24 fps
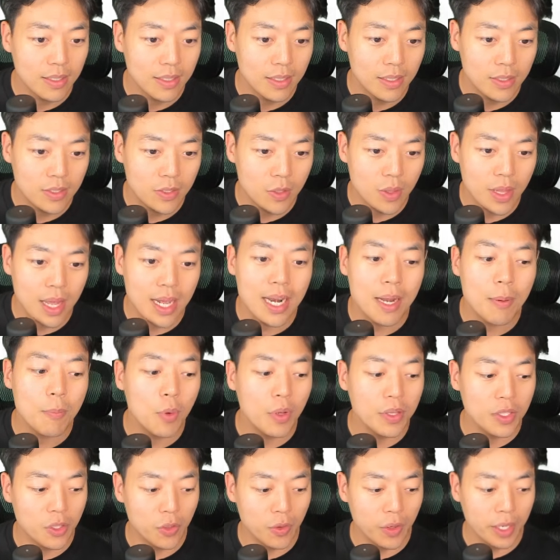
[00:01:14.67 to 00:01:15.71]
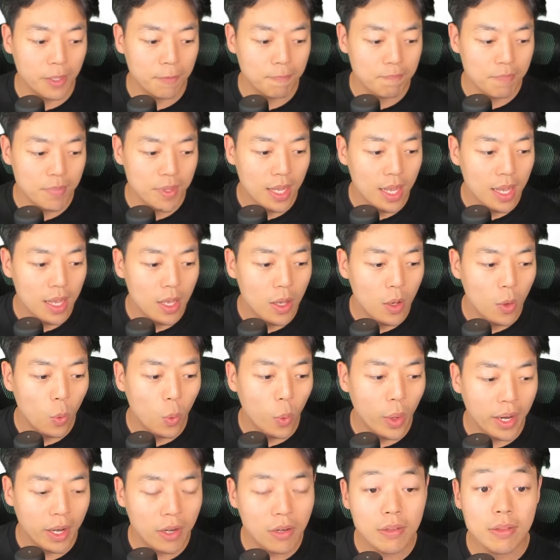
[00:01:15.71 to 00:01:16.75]
So then I'm wondering,
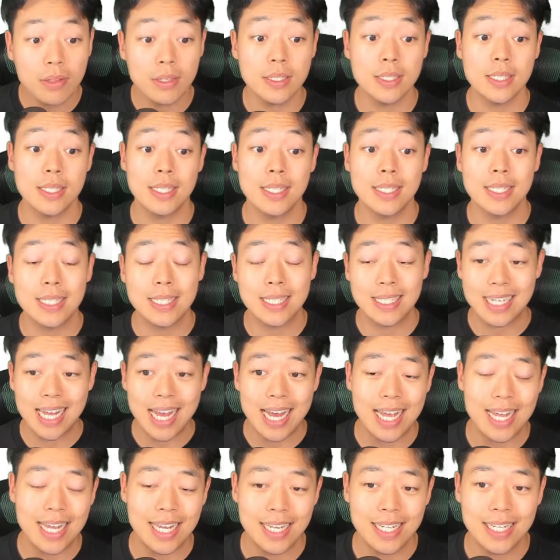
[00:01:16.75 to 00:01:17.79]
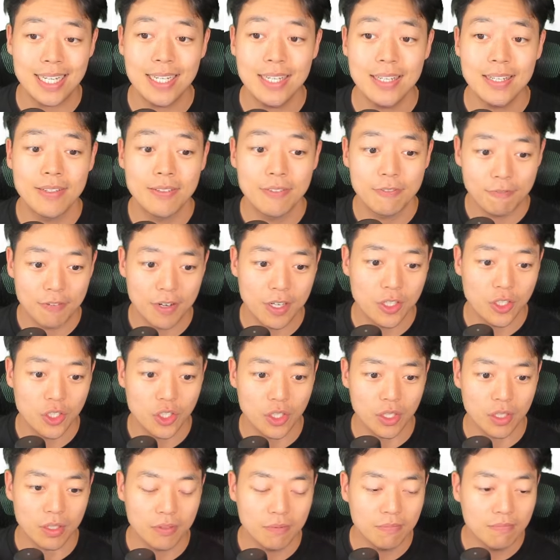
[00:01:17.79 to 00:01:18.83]
where does this sine
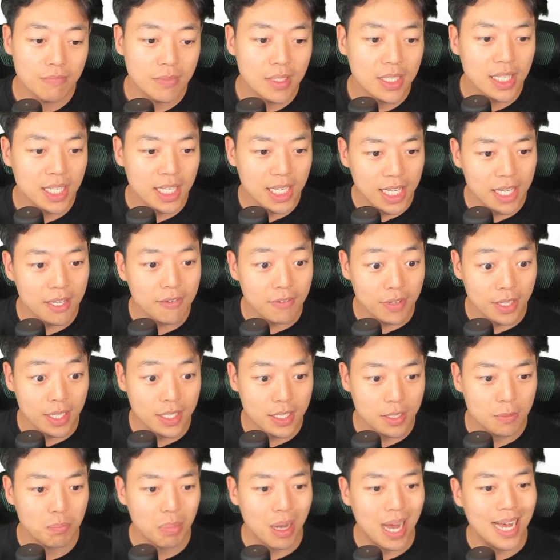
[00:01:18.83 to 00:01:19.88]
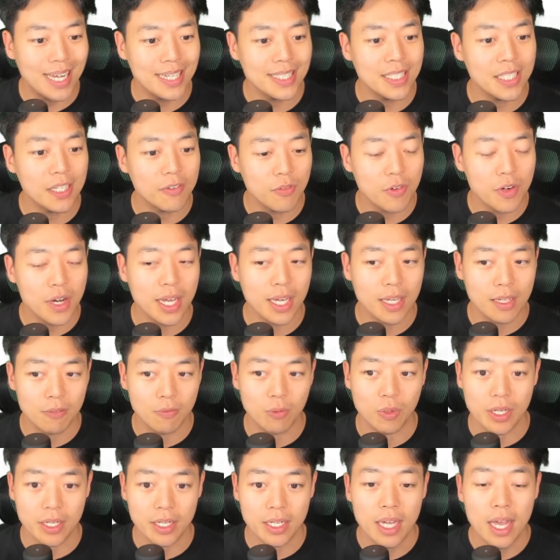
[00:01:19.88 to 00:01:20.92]
function give us positive or negative
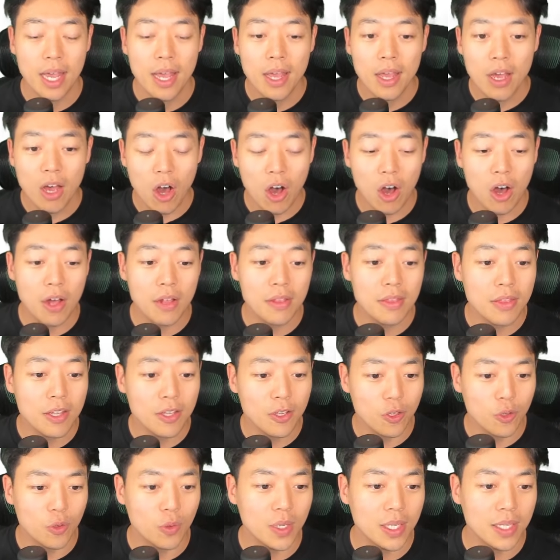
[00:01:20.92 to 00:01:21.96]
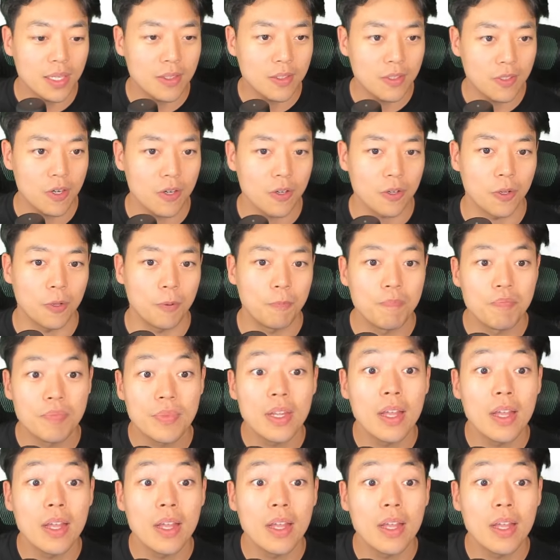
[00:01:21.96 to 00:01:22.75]
1 on the unit circle?